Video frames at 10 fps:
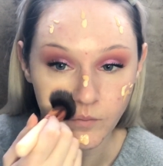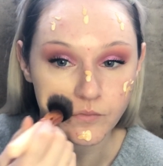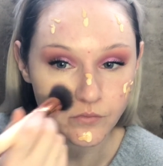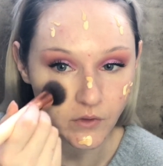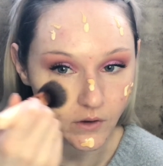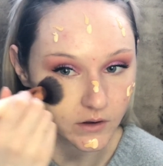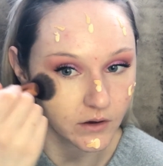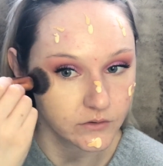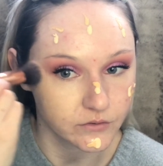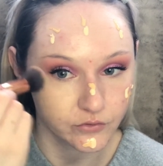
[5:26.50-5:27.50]

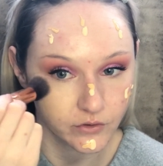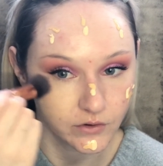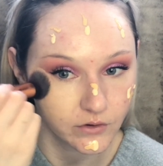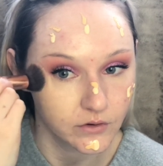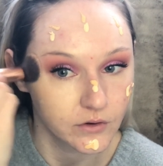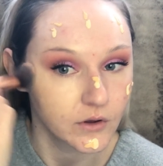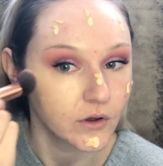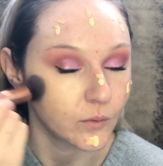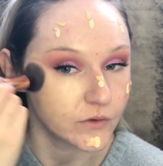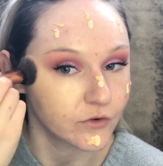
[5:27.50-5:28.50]
and the
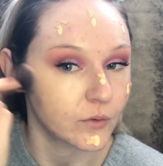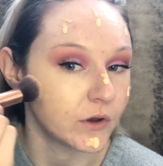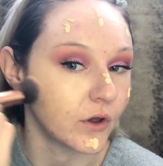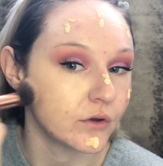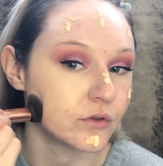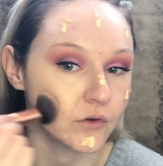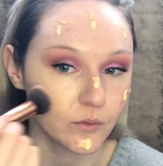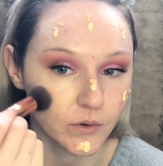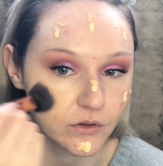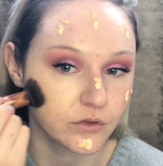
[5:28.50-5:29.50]
Unlimited is a bit too
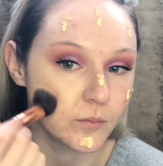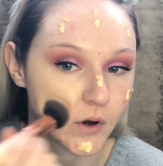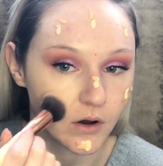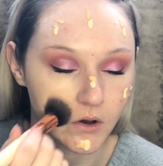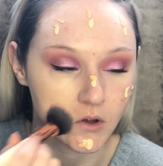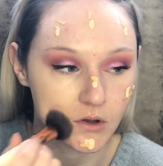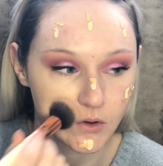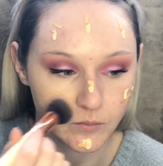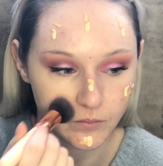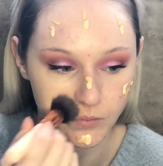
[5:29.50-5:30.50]
dark. So
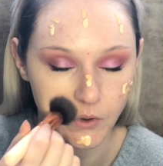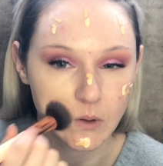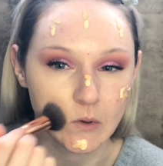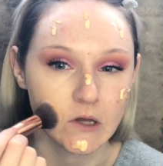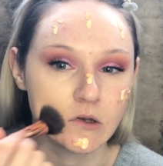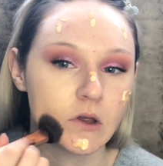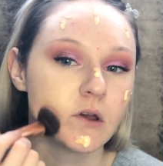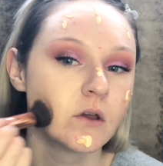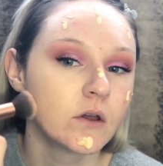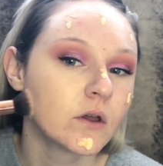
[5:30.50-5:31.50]
if I mix these two
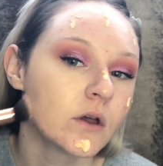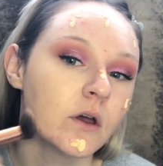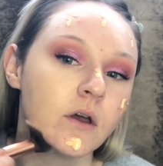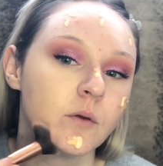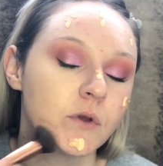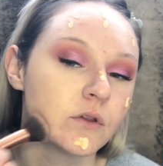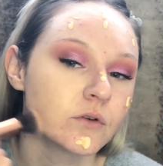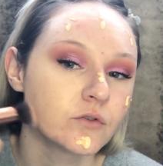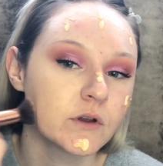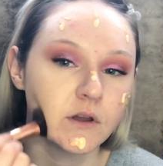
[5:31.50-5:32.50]
together, not
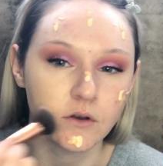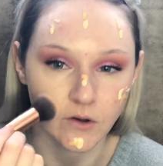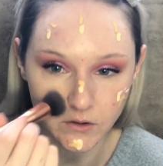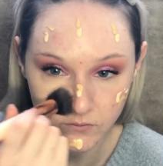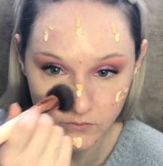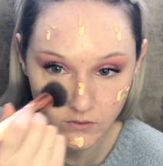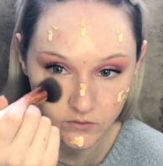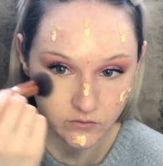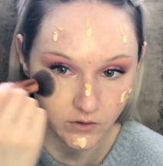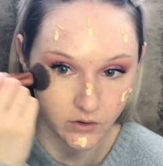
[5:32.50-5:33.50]
only is the
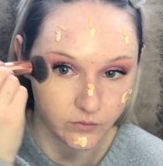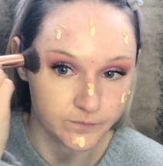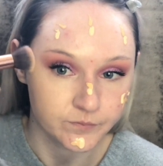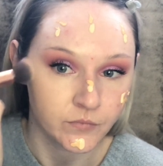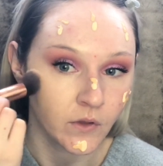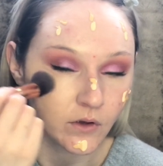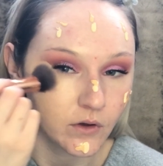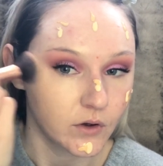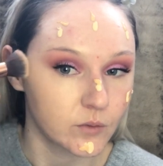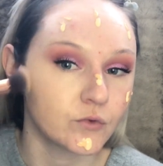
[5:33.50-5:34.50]
texture better, but
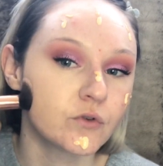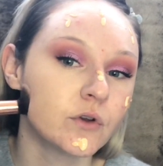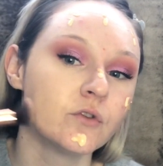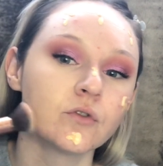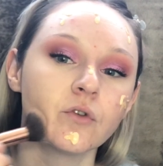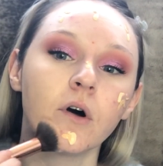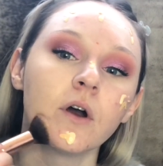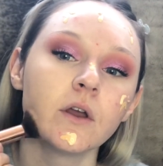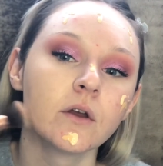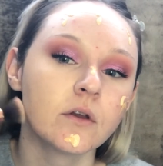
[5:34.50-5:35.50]
the
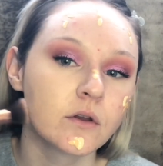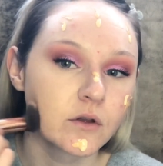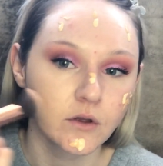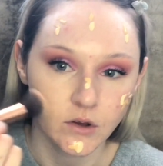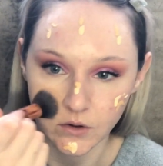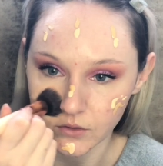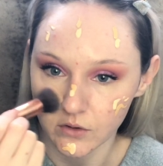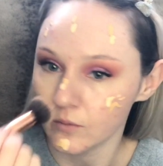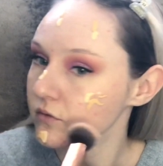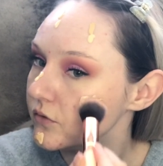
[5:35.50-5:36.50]

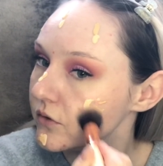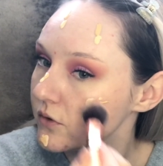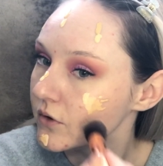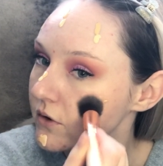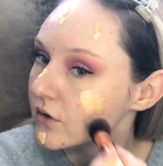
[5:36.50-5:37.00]
tone of it as well.